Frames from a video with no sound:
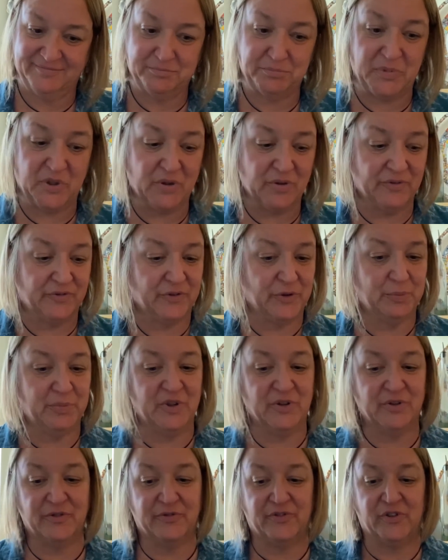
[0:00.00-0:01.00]
Beautiful,
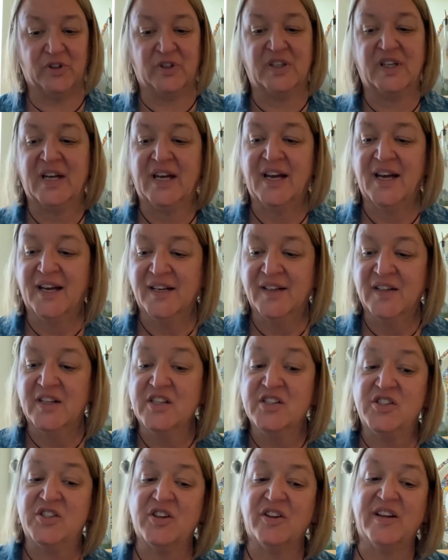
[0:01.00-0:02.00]
beautiful.
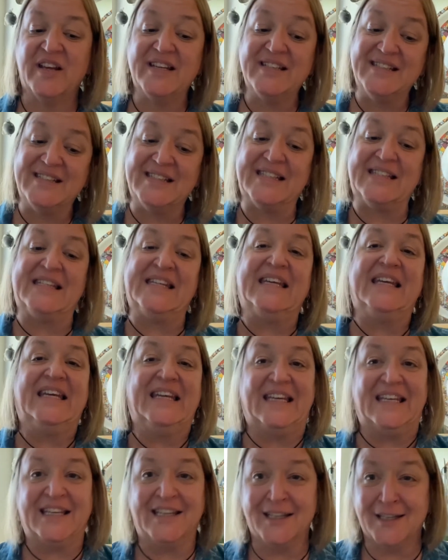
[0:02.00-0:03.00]
So let's
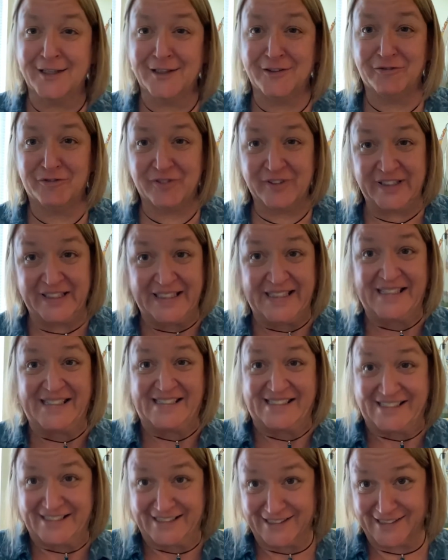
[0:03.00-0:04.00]
see if
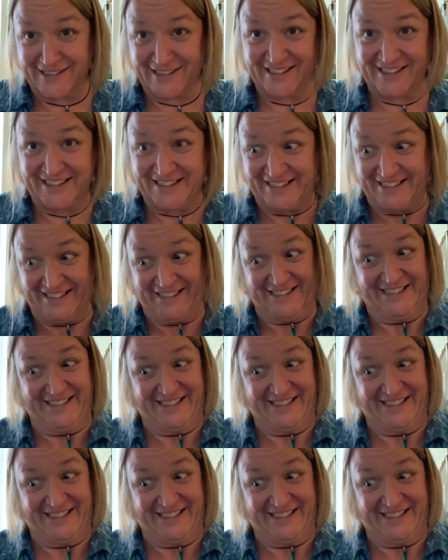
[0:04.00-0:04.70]
Liz,